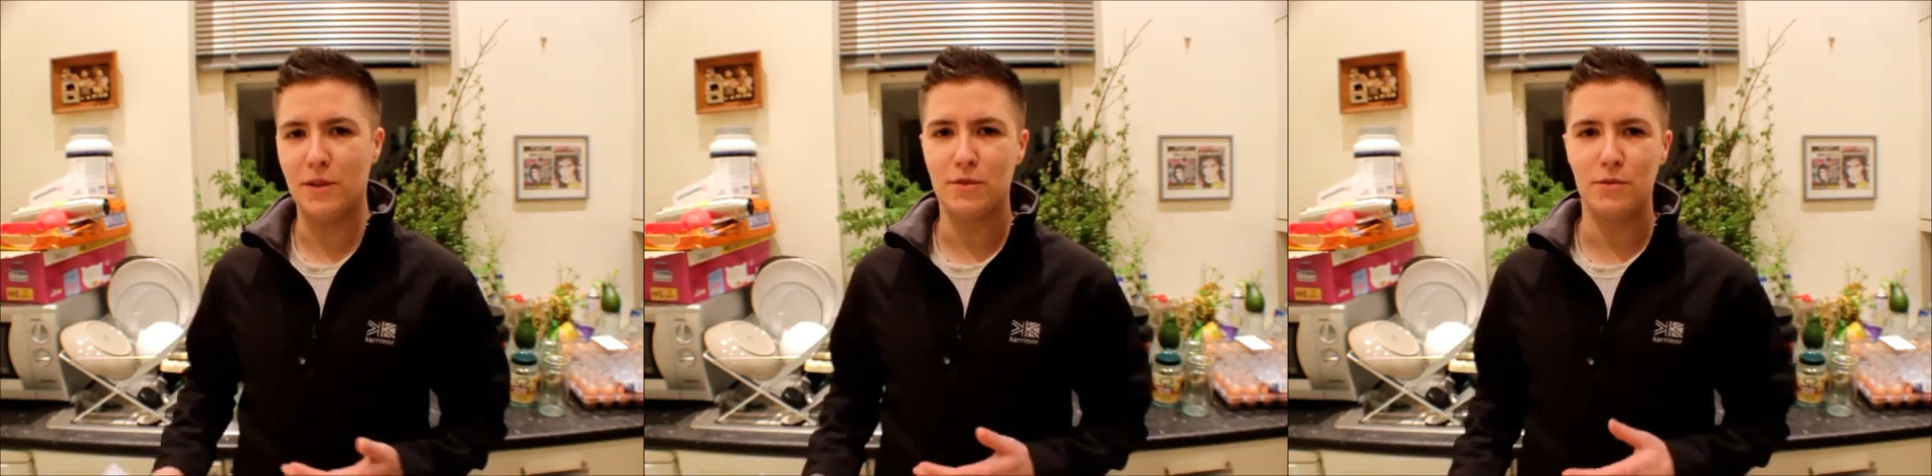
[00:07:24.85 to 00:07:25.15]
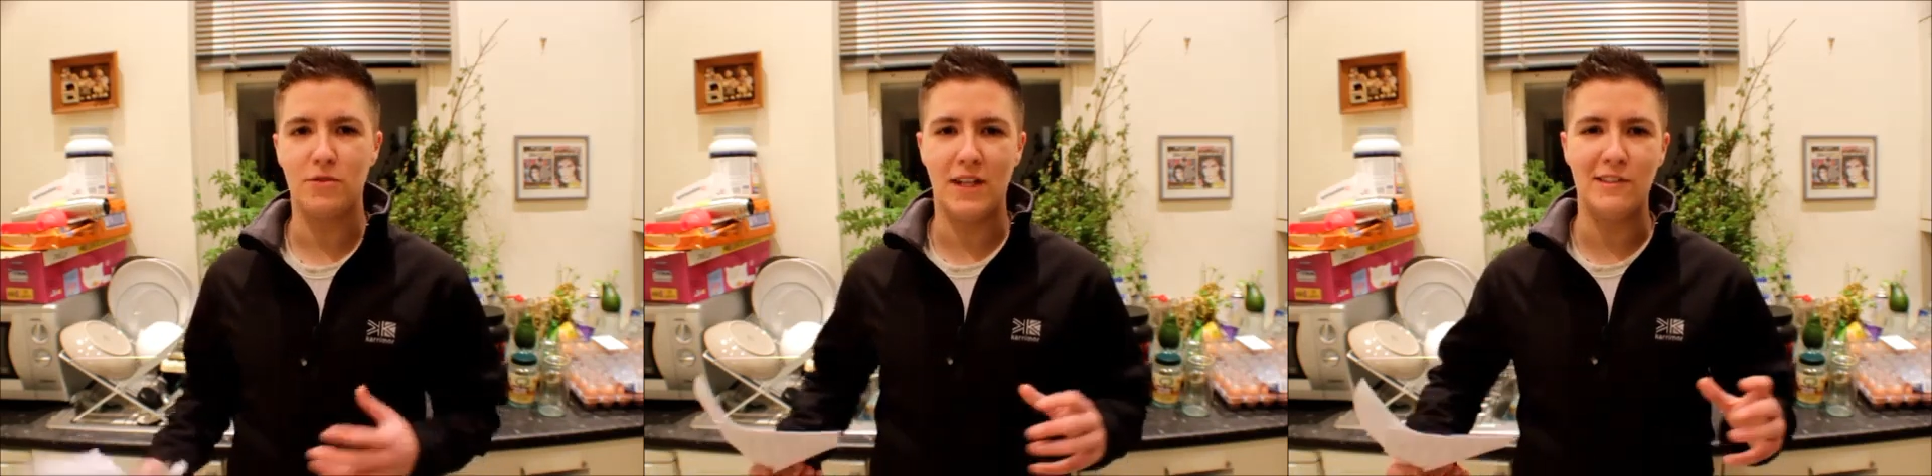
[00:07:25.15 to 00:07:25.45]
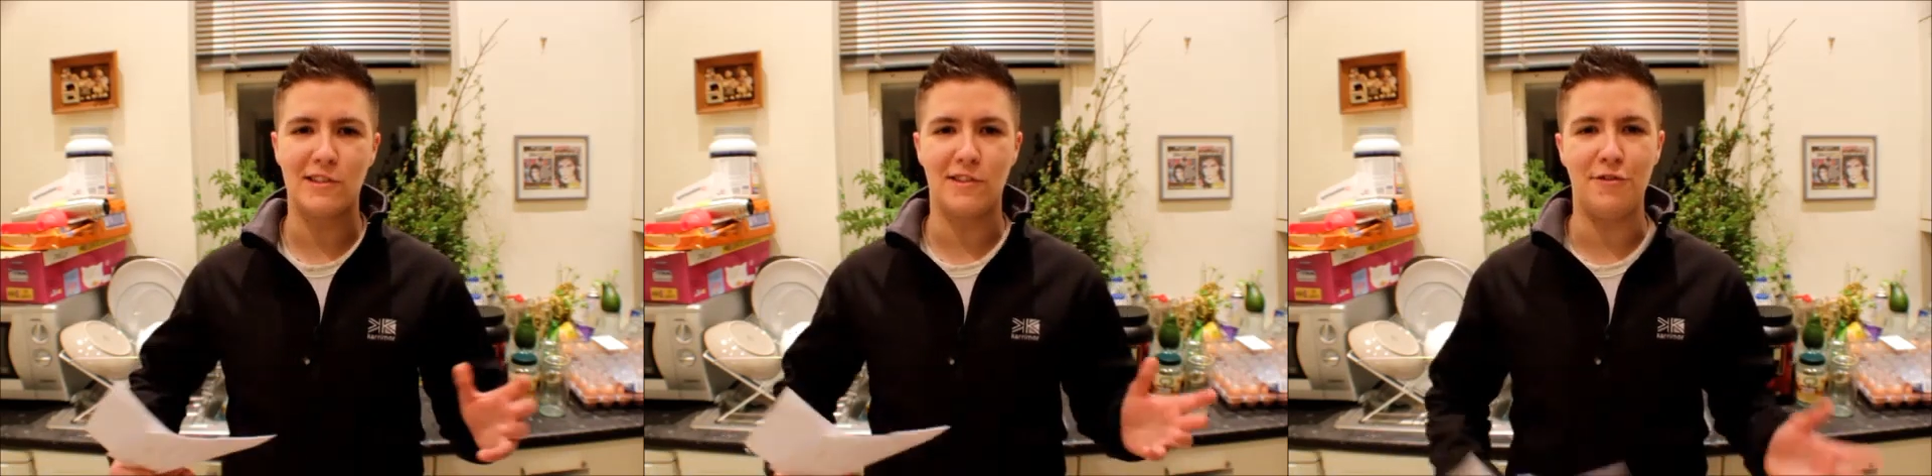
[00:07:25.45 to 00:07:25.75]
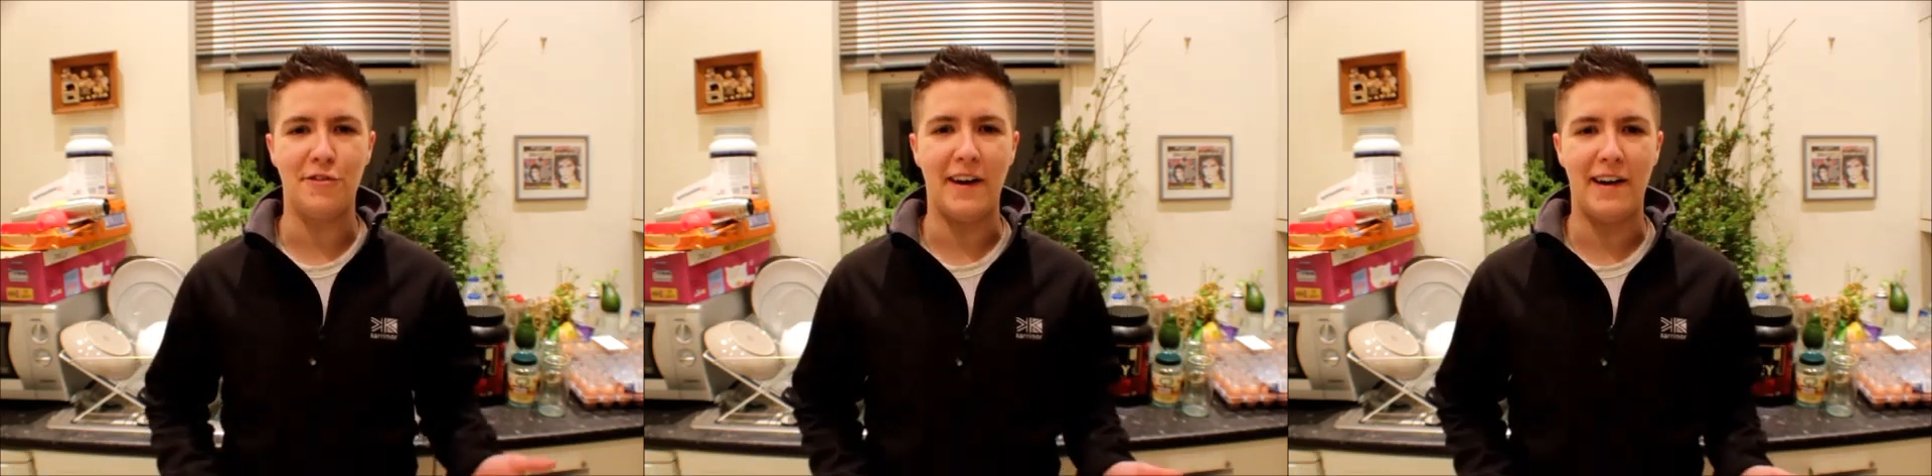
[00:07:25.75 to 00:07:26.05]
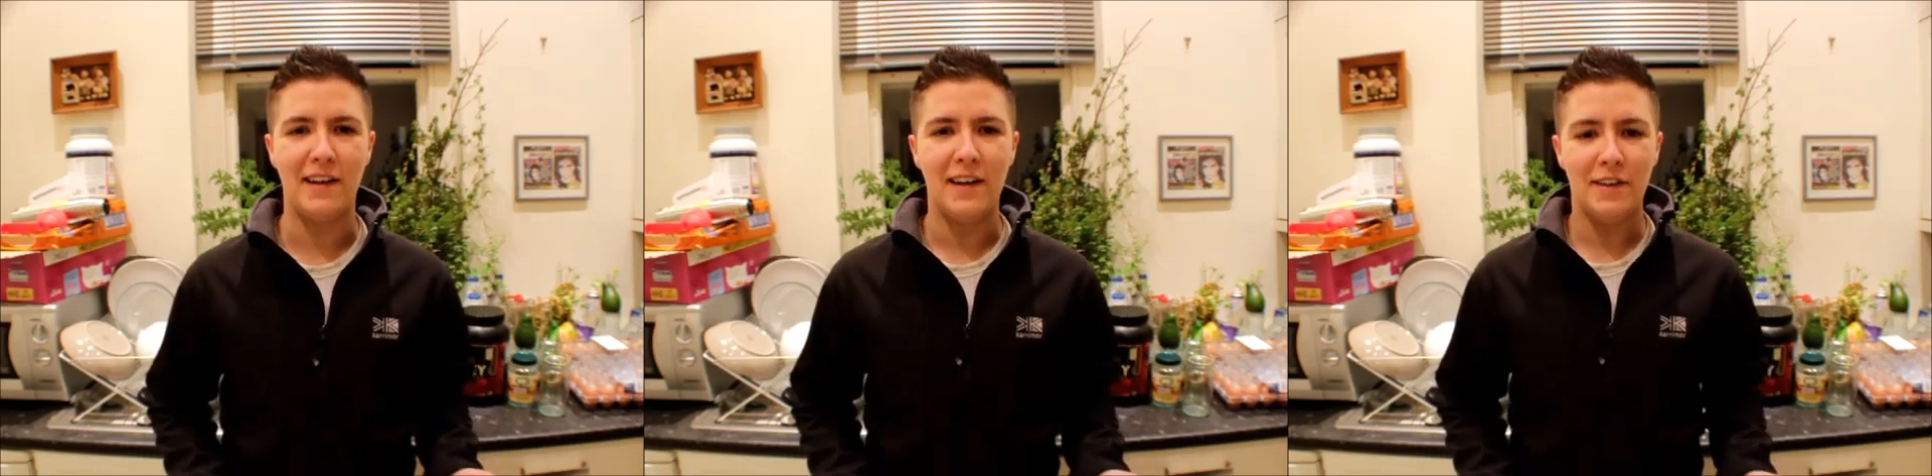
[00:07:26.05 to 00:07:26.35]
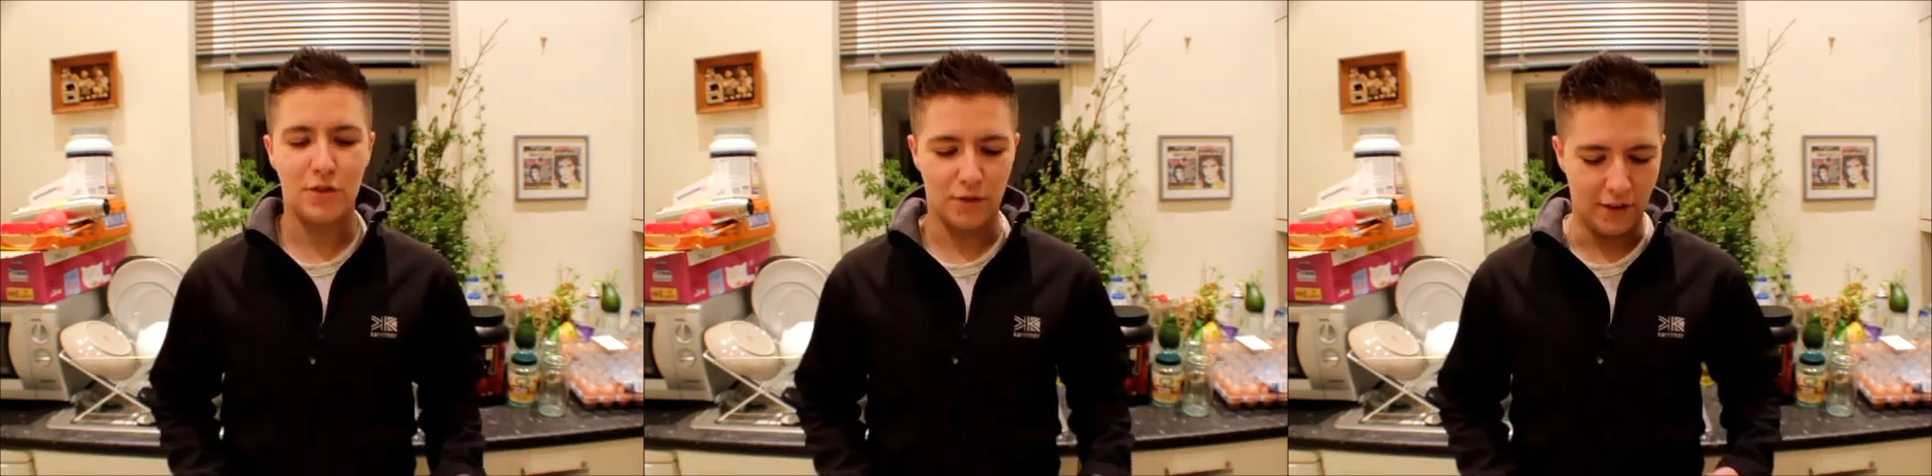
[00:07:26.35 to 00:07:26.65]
Muscle's denser than fat, so